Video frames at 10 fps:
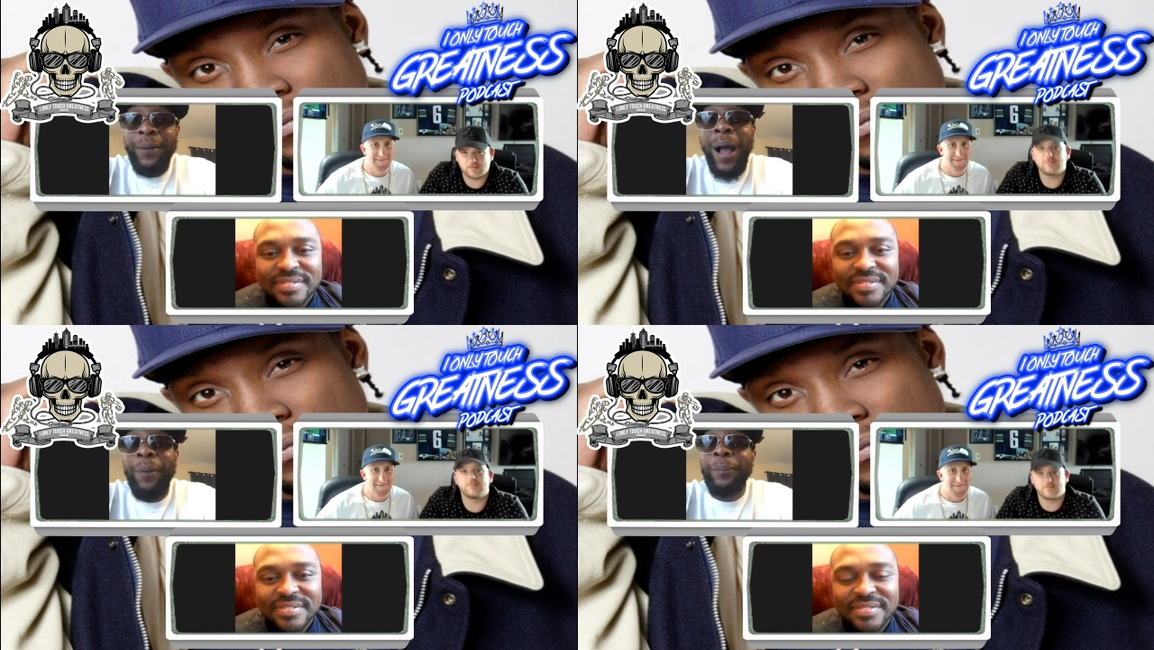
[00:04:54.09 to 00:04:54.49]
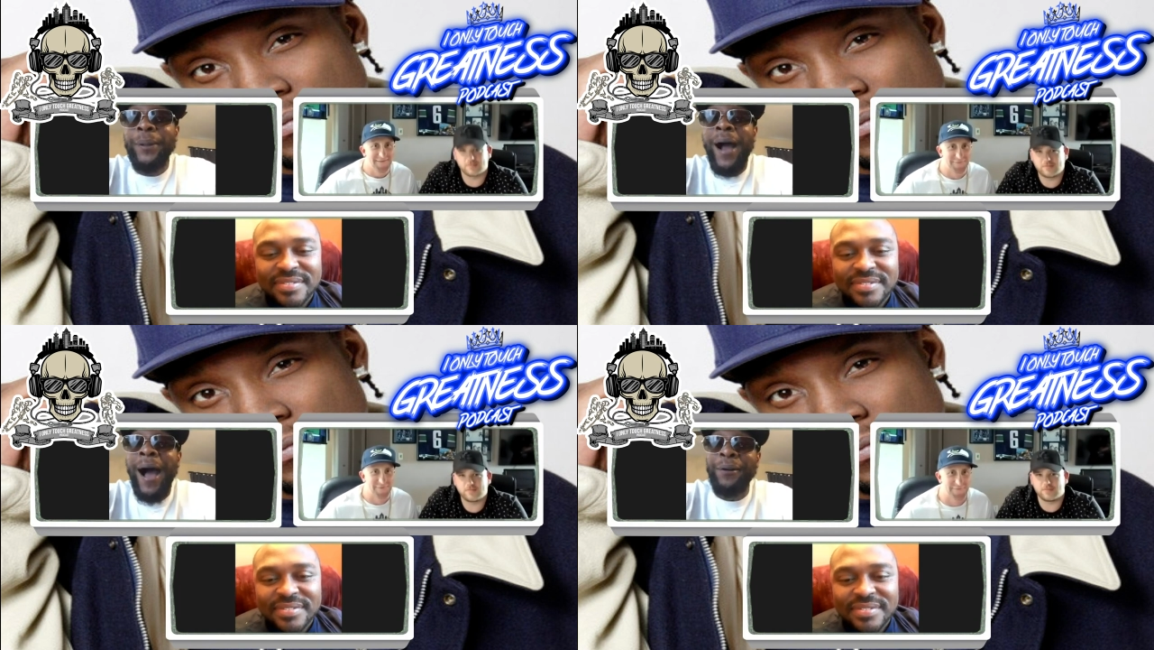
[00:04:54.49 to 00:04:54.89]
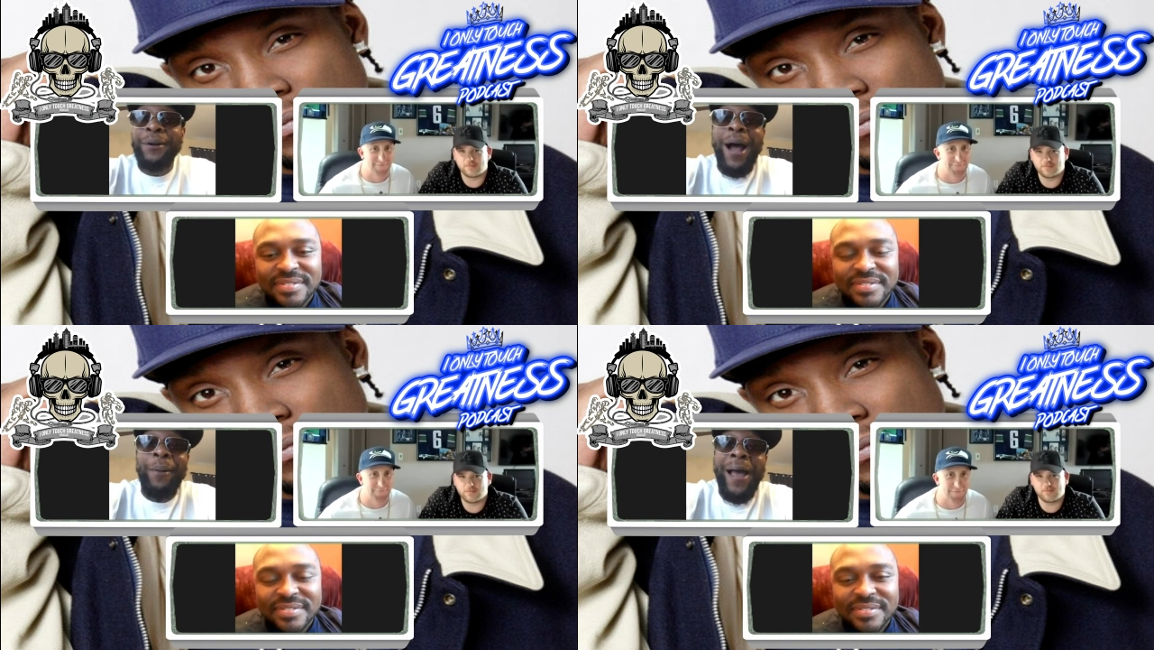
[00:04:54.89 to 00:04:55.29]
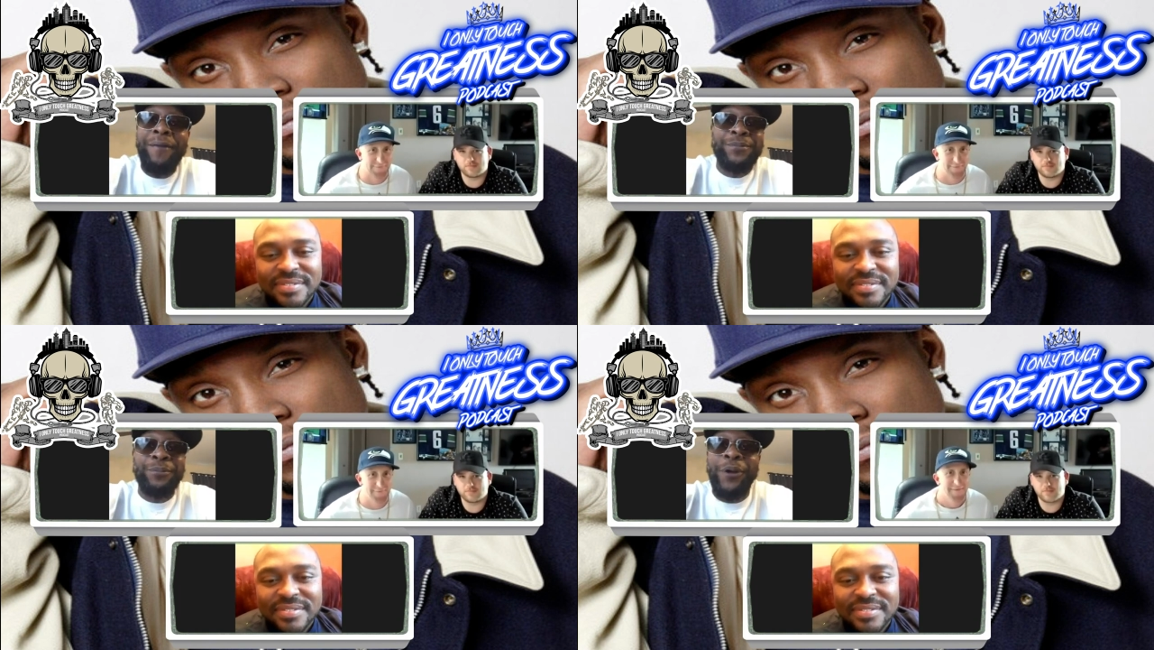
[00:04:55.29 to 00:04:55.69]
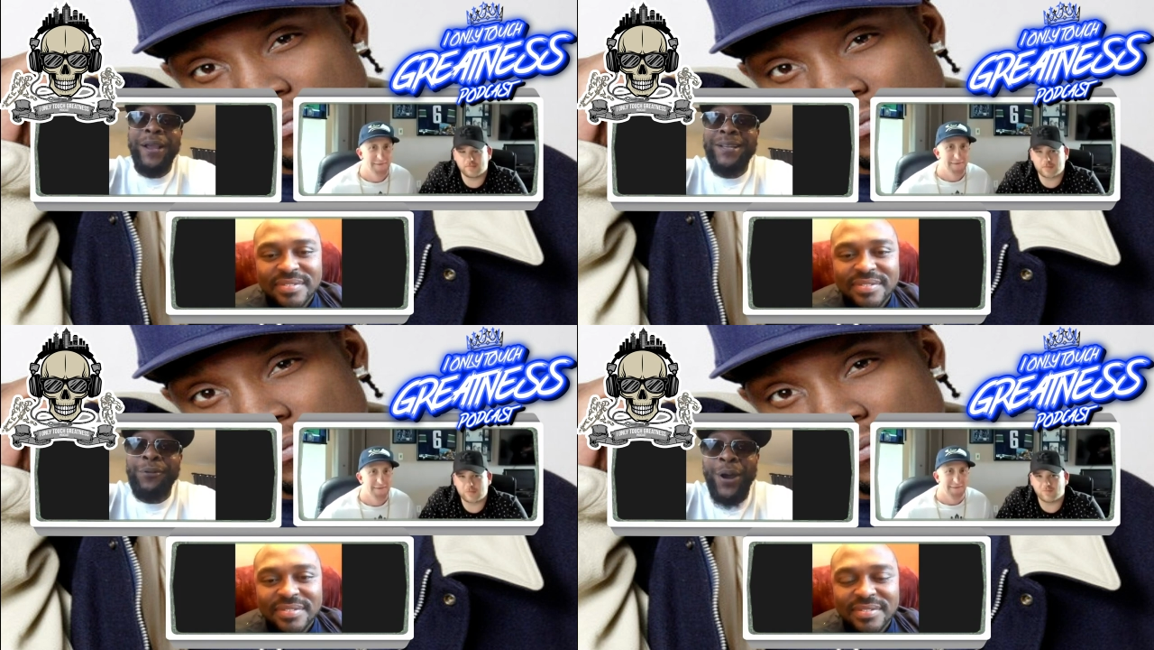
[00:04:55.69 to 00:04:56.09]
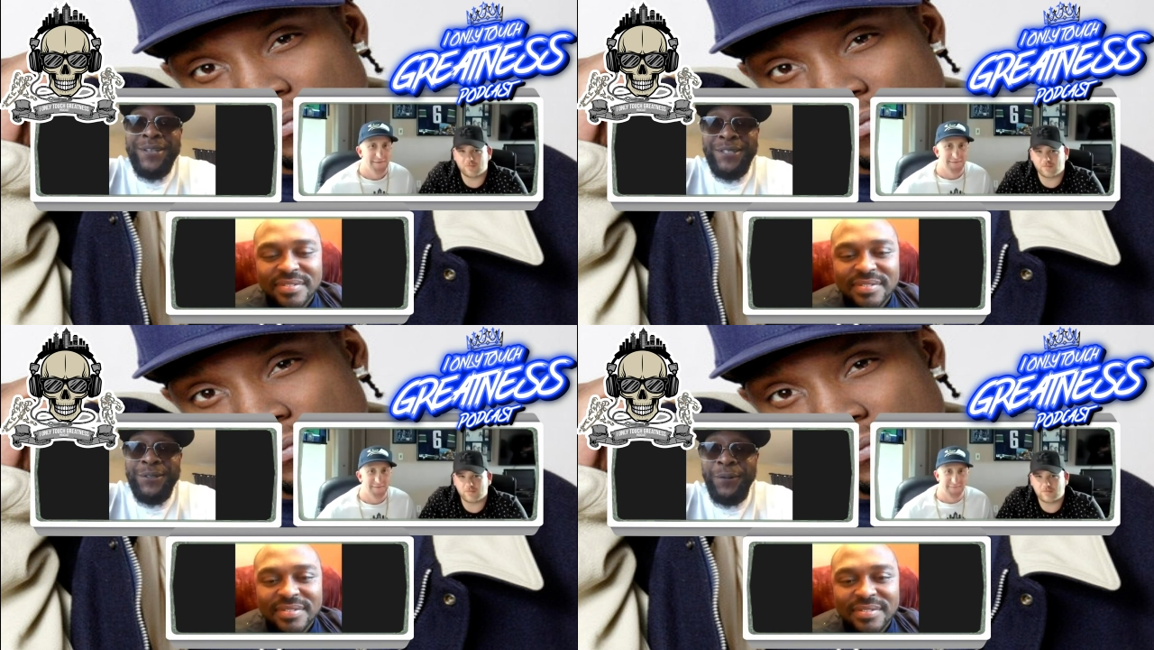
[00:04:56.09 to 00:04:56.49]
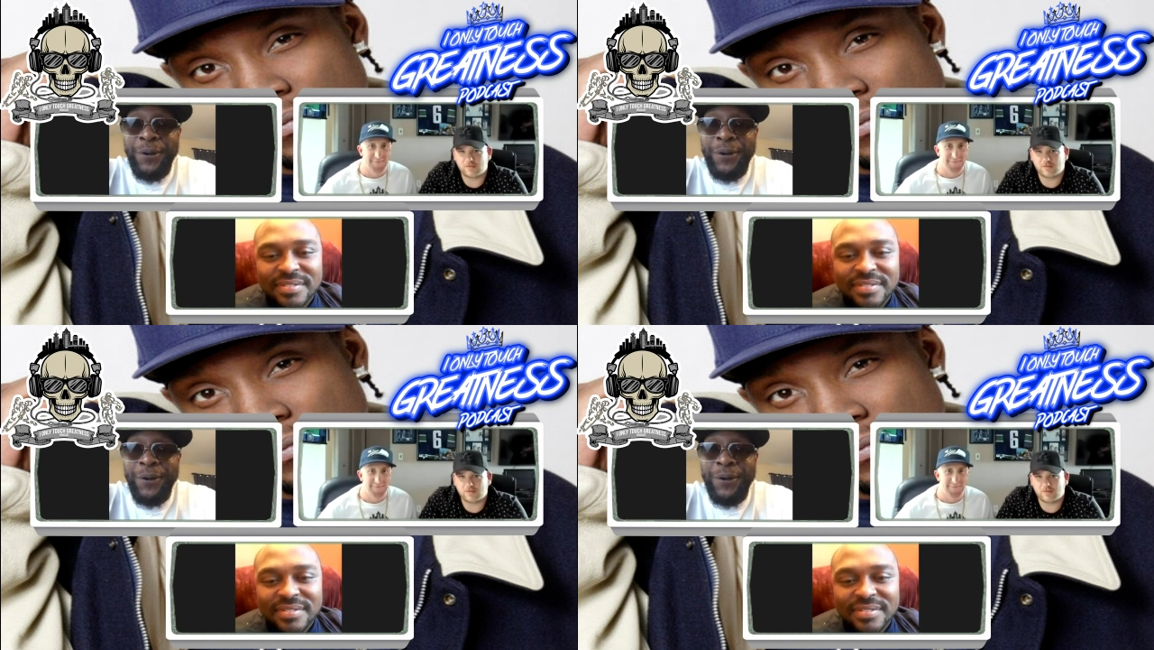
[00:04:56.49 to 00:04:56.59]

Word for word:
Speaker 1: I would be honored. And I would have some great questions